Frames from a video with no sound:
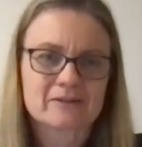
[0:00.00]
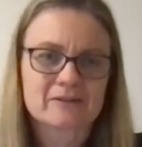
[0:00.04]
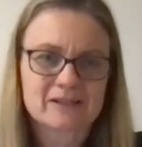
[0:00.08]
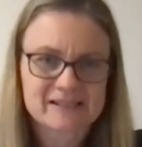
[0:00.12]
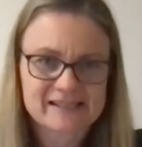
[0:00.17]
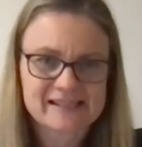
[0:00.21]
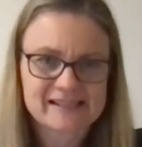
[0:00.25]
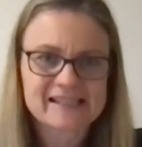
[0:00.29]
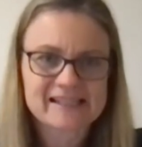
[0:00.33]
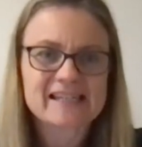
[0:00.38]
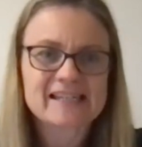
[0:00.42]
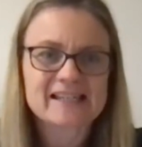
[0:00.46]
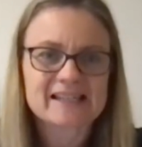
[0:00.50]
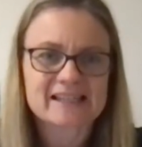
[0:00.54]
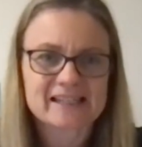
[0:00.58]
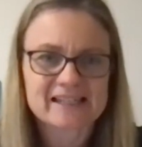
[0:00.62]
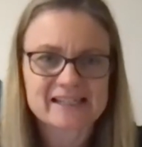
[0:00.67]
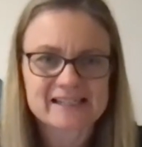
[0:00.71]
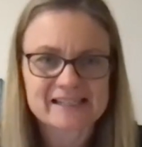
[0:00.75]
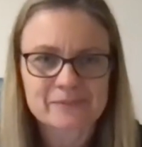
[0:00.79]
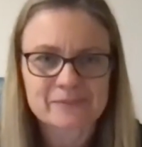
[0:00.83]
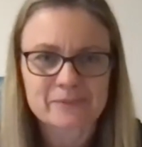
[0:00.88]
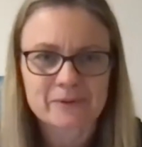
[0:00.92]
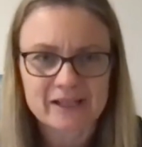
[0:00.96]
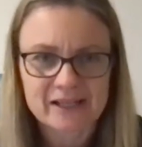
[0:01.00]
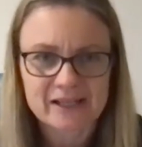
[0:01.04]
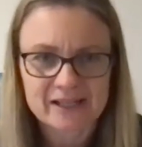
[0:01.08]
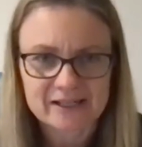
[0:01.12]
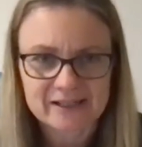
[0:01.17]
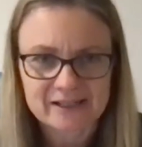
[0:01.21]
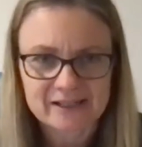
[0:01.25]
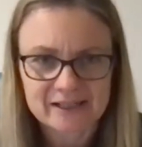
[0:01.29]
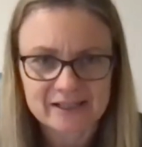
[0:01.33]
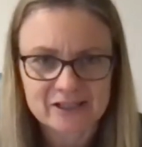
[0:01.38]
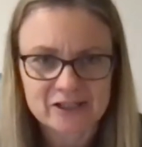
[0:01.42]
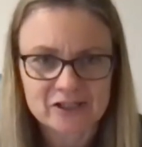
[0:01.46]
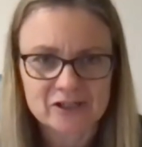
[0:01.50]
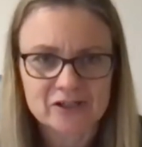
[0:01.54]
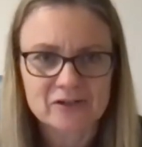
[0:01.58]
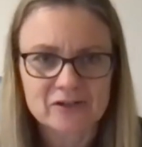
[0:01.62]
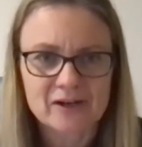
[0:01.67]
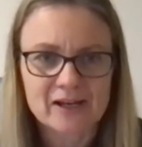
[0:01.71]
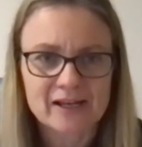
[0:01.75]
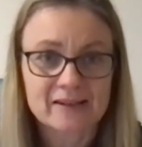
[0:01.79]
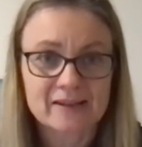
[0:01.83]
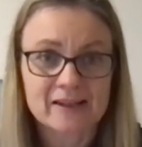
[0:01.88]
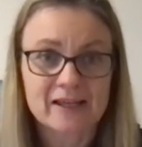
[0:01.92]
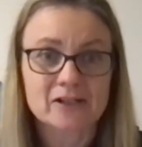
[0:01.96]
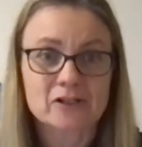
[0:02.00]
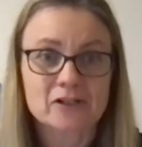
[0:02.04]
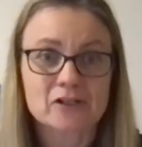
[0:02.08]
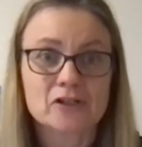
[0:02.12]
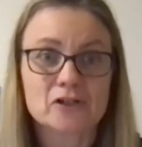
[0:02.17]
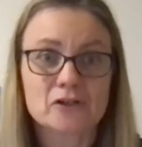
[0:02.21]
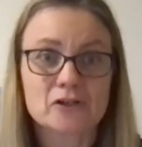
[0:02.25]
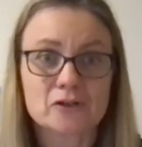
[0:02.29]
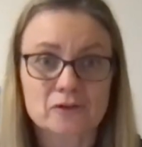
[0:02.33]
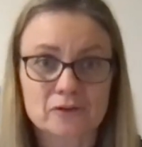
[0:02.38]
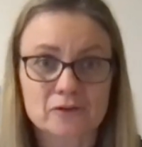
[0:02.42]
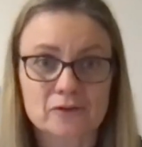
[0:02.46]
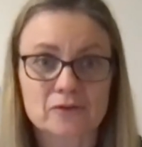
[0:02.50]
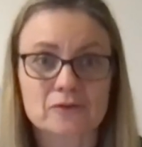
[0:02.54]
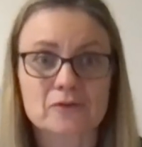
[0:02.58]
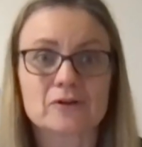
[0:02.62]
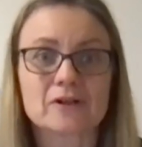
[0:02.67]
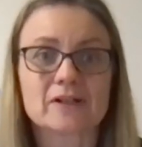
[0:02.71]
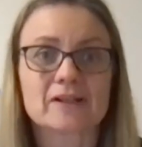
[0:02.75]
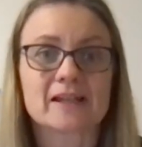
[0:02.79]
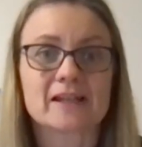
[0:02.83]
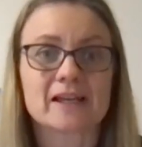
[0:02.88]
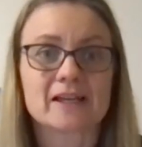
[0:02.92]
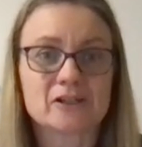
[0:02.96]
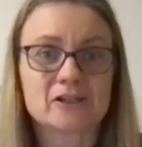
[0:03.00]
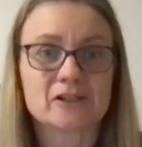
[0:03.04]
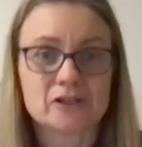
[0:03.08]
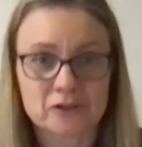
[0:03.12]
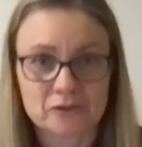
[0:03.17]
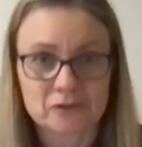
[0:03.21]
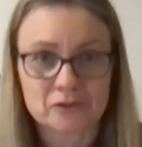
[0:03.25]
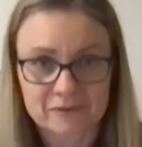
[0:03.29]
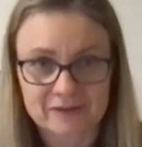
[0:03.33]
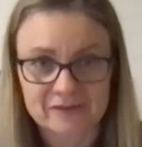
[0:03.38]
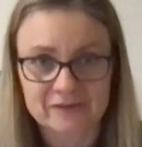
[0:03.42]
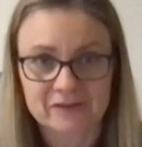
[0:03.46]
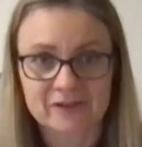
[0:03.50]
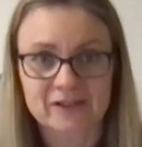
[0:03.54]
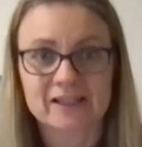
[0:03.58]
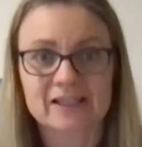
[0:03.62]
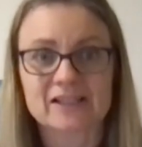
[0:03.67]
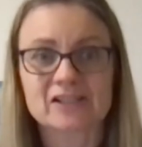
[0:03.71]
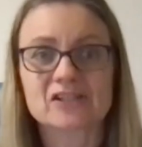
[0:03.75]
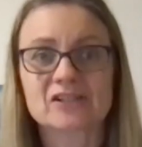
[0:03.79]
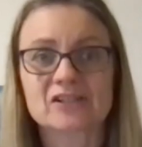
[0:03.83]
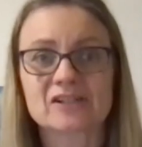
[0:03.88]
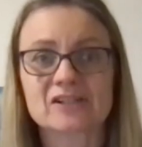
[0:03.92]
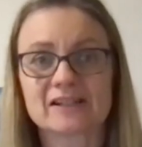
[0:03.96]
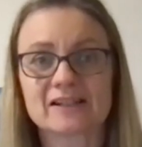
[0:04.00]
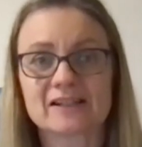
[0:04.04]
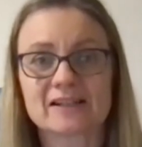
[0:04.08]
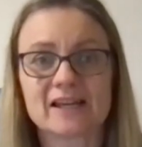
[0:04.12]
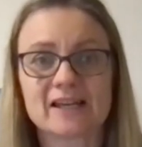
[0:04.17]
the seed that he's planted in you, and that new thought and that new revelation and